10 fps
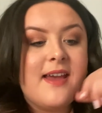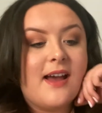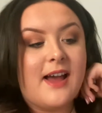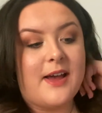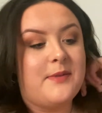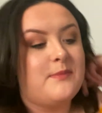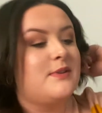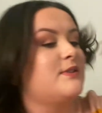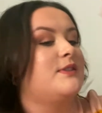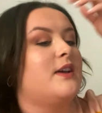
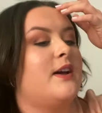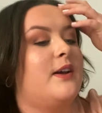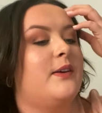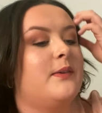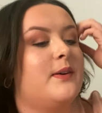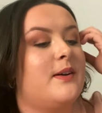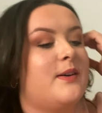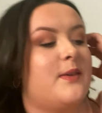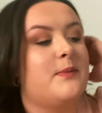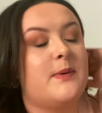So
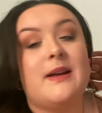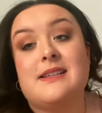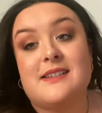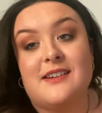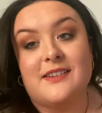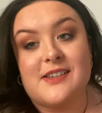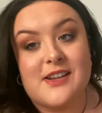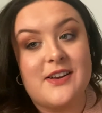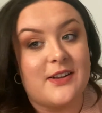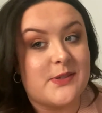we went to Dunkin'
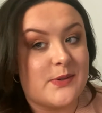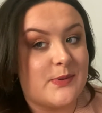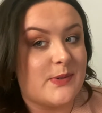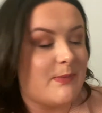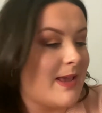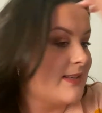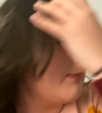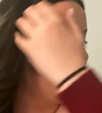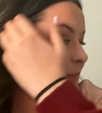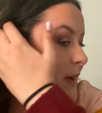Donuts, which was amazing,
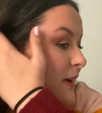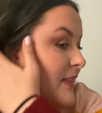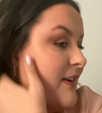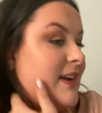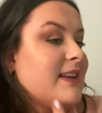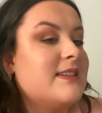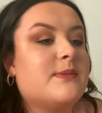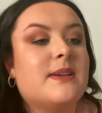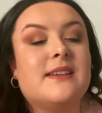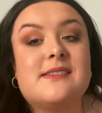but we're going there again next
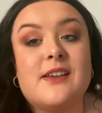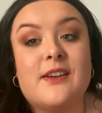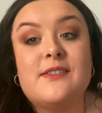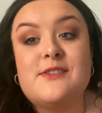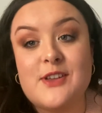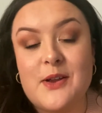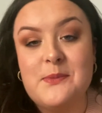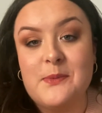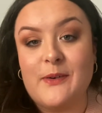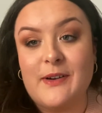week, so don't
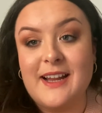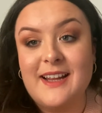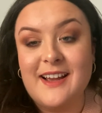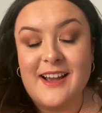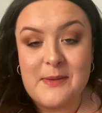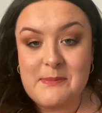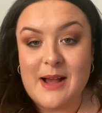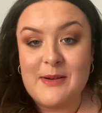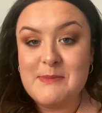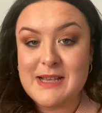worry
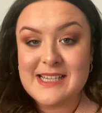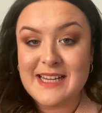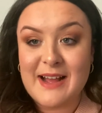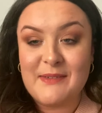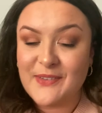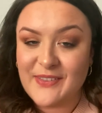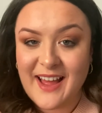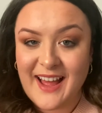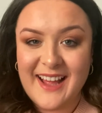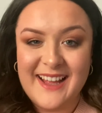about missing out on
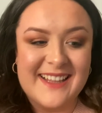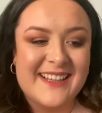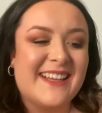that.